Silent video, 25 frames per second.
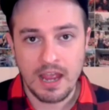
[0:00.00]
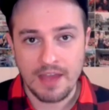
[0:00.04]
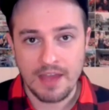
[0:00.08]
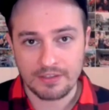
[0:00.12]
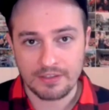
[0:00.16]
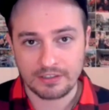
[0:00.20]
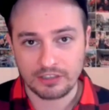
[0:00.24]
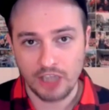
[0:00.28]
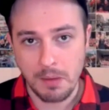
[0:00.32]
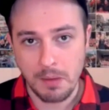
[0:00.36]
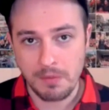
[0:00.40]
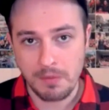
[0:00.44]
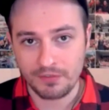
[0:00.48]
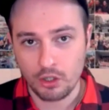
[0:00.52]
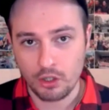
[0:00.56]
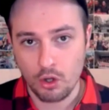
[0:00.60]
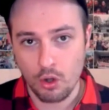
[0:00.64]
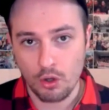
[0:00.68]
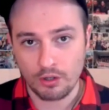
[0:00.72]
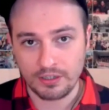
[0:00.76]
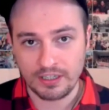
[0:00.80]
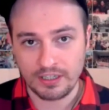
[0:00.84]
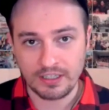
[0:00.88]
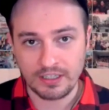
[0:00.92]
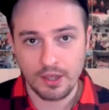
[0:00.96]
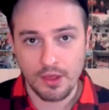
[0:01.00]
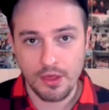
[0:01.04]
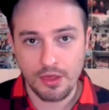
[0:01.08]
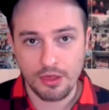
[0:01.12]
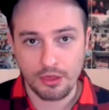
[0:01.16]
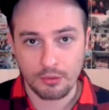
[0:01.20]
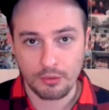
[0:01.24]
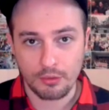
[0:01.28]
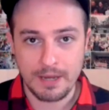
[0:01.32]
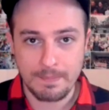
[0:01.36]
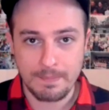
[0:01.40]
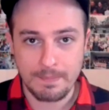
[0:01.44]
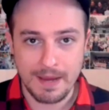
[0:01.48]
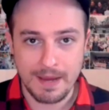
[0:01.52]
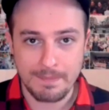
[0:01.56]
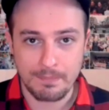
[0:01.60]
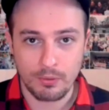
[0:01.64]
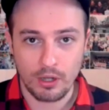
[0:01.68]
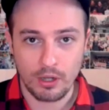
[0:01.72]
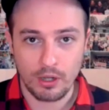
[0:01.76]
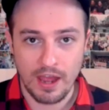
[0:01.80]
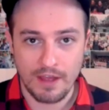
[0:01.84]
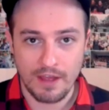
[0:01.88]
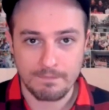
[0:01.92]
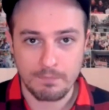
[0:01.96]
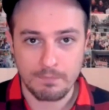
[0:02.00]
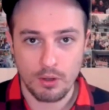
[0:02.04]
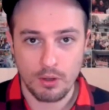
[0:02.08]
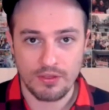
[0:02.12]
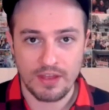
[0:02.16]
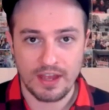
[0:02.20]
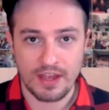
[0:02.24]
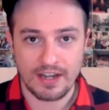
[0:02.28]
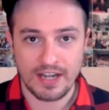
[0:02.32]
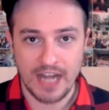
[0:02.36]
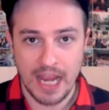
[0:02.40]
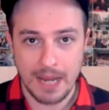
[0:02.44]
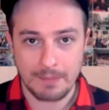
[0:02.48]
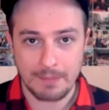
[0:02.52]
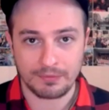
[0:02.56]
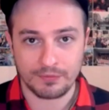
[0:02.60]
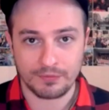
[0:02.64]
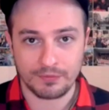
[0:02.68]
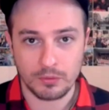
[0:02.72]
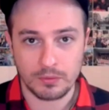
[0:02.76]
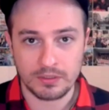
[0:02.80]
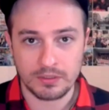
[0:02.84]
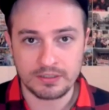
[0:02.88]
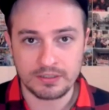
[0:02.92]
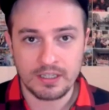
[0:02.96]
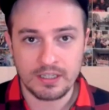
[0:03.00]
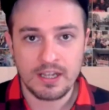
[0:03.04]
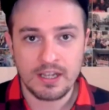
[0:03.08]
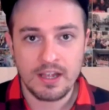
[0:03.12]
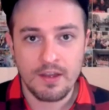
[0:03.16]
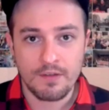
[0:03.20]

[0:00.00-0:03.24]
At the time of recording, three people have put their names forward.